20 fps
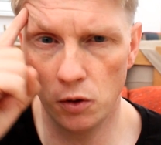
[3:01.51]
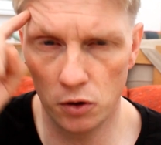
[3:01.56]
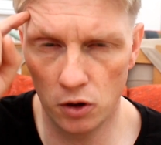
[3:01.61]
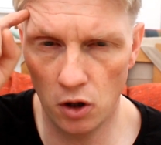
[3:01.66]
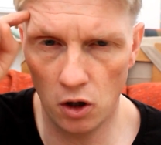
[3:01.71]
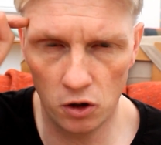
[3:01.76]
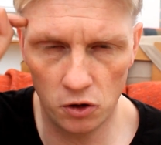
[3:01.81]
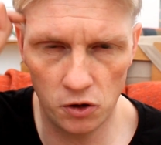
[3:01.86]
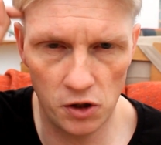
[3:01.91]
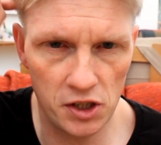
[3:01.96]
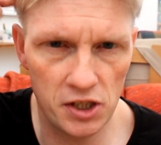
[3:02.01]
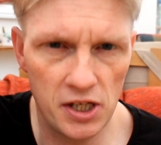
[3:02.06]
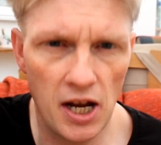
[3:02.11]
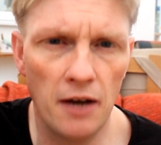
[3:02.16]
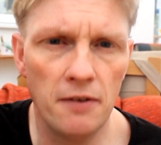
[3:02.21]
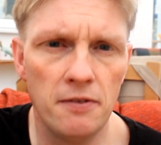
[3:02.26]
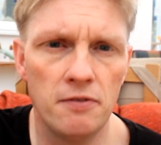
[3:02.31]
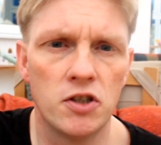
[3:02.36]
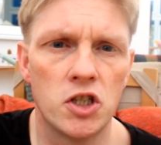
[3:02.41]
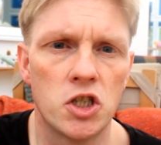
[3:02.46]
goes, God, Chris,
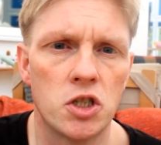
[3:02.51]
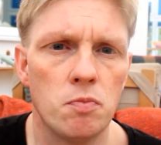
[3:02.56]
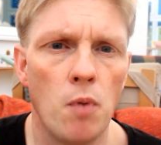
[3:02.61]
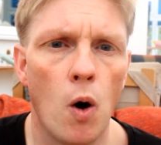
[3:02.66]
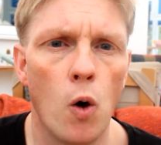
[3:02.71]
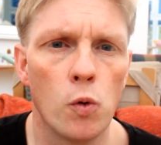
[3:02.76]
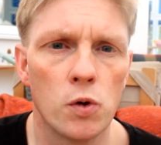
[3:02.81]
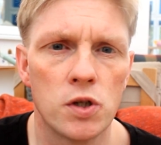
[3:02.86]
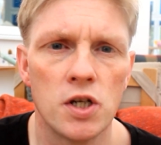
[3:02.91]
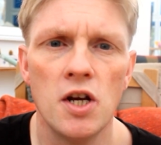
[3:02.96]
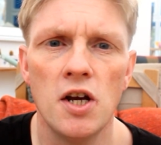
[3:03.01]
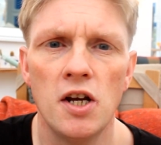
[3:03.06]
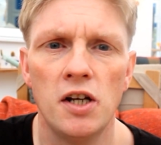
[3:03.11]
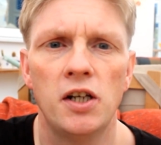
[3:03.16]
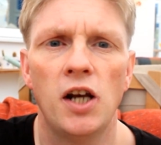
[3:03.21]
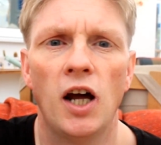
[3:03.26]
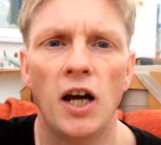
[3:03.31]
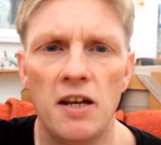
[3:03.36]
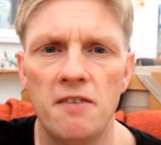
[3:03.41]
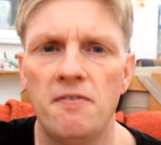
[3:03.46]
now you've smoked,
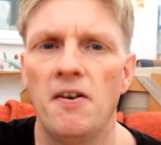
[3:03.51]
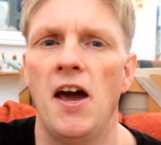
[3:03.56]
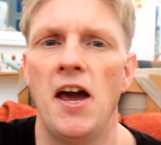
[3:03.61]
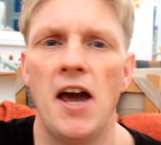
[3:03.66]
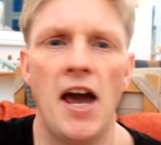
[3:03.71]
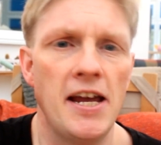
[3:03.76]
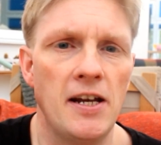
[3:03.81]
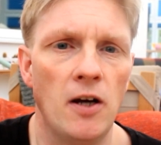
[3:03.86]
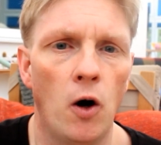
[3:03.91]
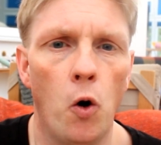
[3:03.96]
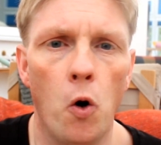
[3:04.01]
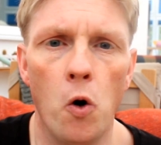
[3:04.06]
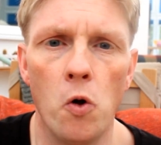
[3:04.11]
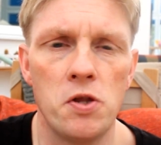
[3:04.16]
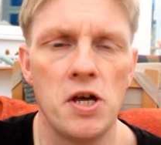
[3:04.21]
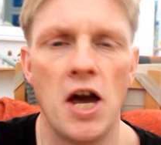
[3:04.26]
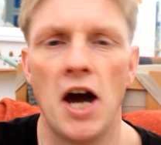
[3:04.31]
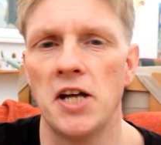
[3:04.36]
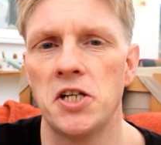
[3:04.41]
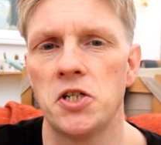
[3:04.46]
now you've ate all
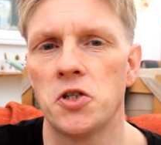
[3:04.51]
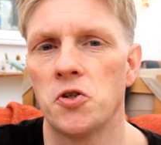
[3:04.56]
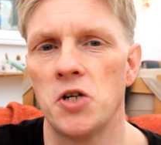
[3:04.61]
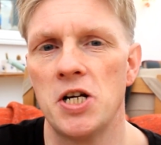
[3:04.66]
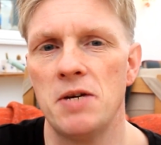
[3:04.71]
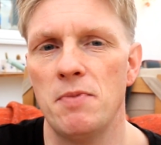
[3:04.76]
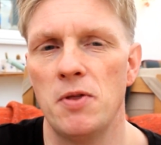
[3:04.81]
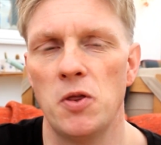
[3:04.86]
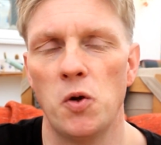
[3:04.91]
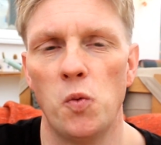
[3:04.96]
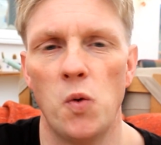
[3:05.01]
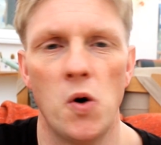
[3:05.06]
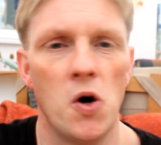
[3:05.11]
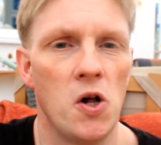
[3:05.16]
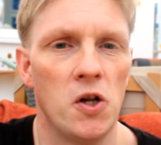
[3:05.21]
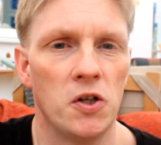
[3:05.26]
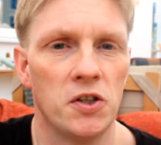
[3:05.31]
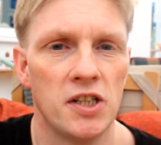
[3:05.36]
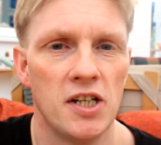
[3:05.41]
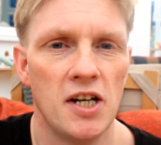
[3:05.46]
the ice cream in the
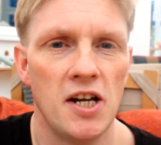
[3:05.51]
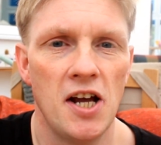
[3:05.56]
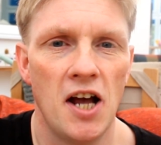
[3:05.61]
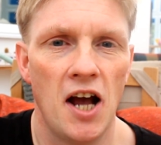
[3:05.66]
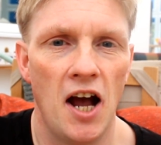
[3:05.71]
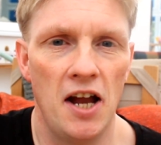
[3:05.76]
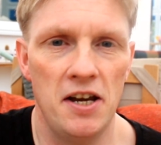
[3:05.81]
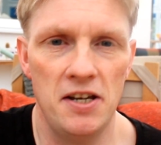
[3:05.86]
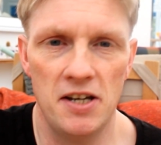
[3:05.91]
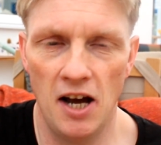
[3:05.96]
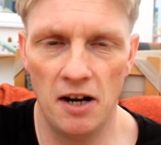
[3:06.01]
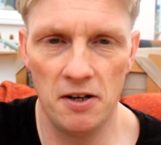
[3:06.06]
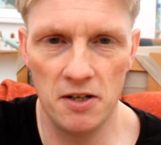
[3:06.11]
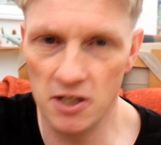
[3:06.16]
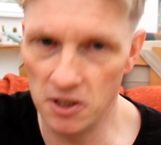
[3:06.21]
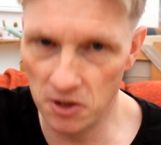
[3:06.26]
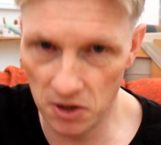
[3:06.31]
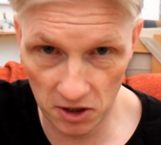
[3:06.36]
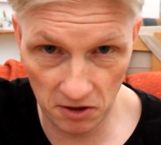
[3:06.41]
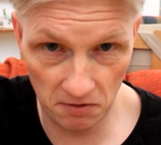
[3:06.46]
world and now
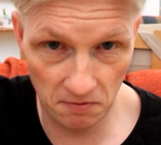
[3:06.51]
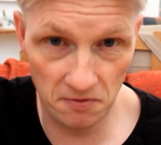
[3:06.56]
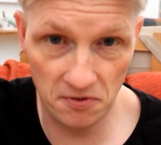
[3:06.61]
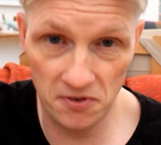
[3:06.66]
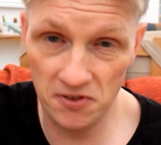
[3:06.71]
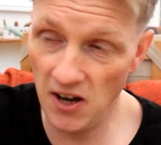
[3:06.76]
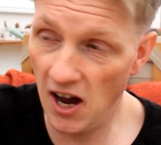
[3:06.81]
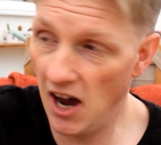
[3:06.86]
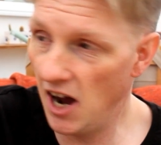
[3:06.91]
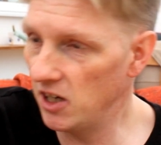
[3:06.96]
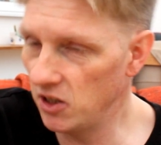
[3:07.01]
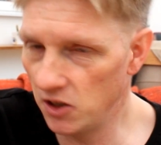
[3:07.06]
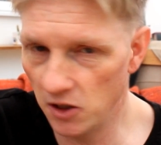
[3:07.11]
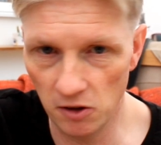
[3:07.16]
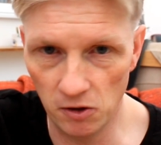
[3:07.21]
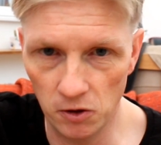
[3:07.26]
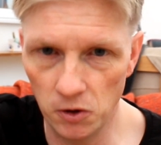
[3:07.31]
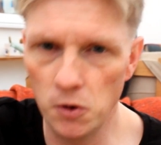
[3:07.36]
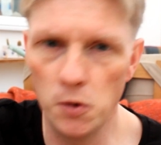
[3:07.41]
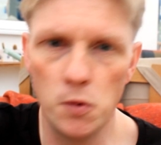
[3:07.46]
you're just fat and
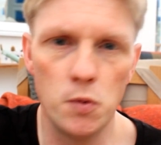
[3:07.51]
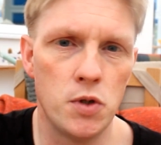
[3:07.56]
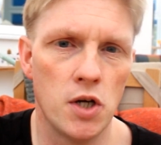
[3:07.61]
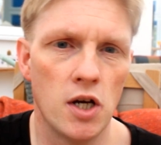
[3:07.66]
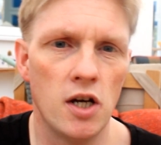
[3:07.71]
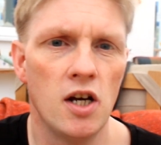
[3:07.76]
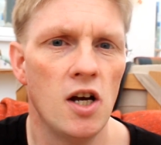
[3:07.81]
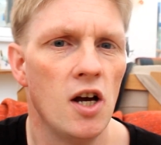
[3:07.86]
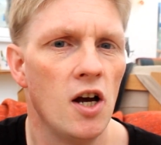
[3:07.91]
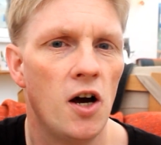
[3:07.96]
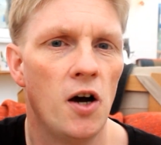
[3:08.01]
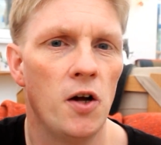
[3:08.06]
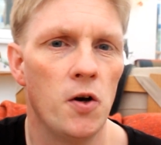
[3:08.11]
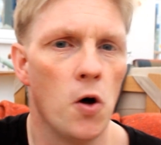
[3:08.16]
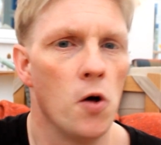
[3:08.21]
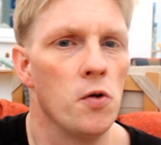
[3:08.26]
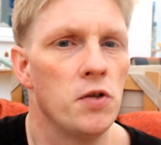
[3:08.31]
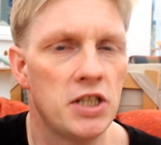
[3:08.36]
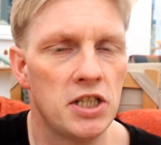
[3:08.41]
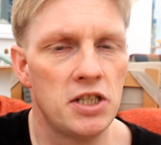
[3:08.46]
you're a loser, and
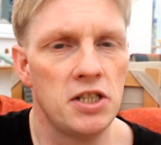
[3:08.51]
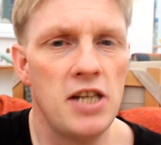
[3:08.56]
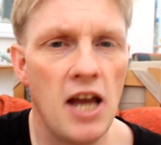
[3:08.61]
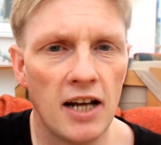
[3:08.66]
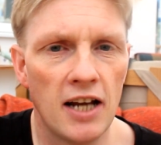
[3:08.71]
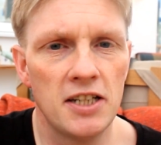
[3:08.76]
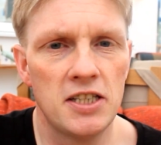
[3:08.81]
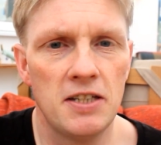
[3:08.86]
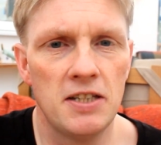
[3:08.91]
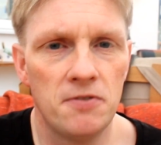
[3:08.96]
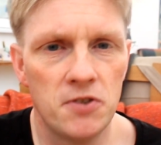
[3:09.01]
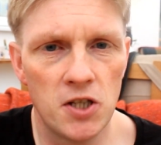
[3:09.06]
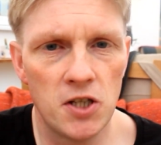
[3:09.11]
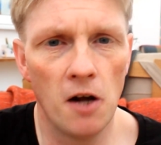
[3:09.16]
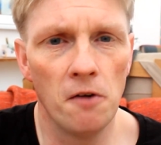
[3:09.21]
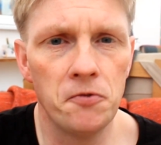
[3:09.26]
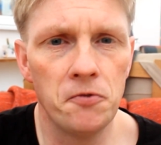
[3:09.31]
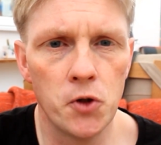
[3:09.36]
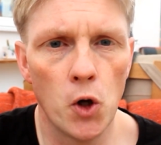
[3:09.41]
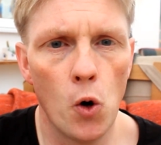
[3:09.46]
all this negative
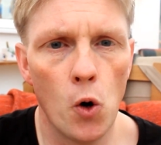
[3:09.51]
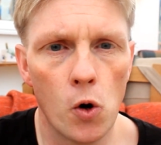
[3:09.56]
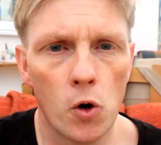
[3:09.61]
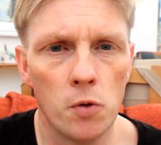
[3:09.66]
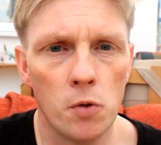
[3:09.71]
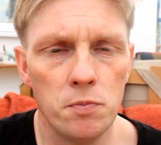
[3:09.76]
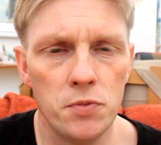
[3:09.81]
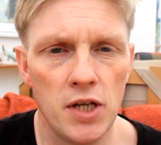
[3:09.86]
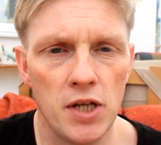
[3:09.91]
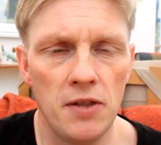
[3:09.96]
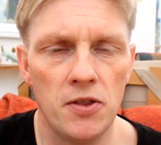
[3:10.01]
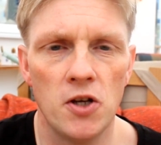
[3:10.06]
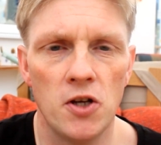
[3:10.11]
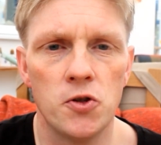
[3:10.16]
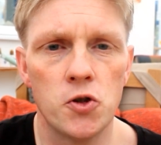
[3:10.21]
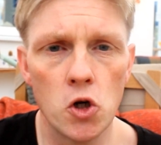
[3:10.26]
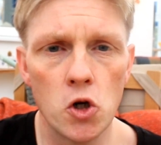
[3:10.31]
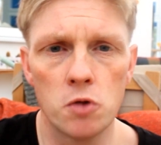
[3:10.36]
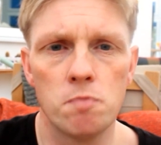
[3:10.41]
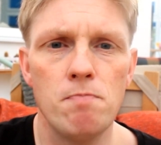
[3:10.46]
self-talk comes in
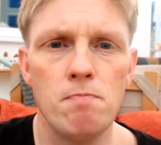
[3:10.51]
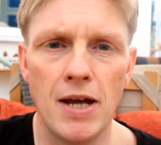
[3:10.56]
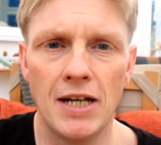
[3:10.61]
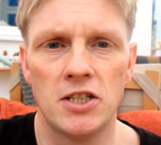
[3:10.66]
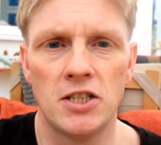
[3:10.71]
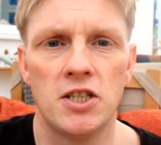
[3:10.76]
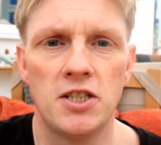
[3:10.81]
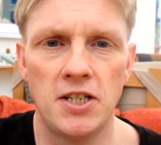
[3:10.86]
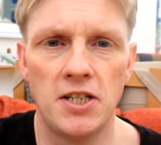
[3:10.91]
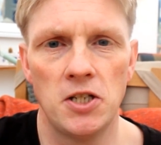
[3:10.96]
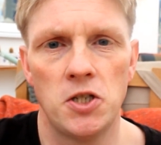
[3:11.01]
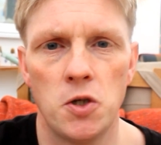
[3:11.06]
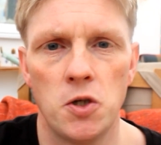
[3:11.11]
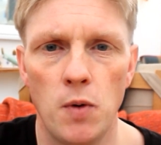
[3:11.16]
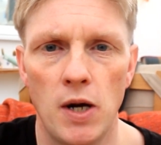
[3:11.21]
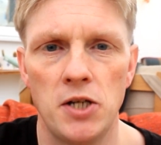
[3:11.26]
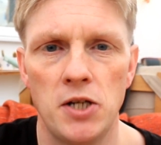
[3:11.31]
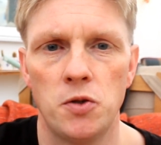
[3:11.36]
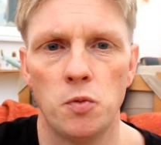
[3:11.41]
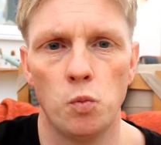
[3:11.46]
that just makes the
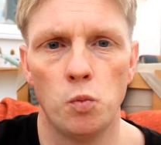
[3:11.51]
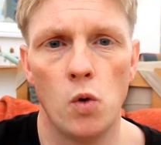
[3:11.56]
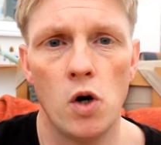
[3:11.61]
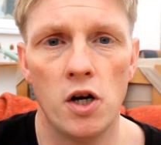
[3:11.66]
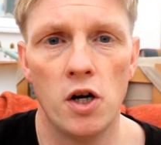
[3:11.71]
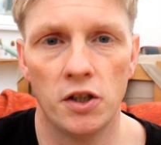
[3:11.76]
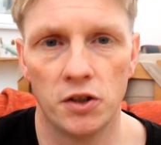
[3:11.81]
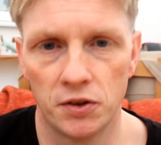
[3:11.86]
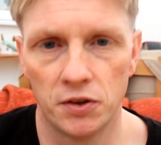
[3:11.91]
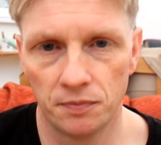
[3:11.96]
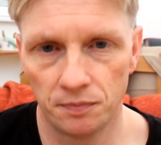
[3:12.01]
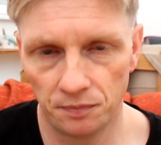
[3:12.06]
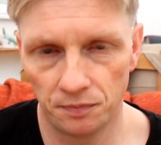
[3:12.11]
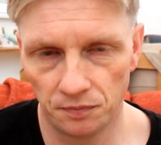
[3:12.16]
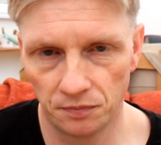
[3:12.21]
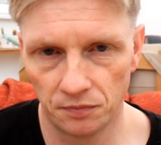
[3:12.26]
situation worse.